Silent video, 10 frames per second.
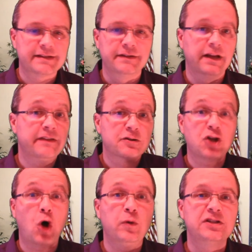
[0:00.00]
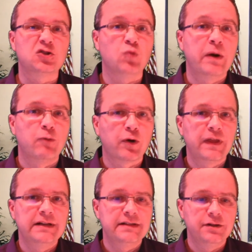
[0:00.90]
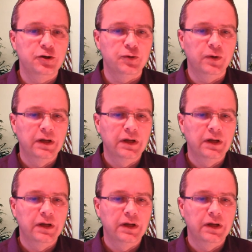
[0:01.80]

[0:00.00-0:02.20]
and there's always just one more thing to do.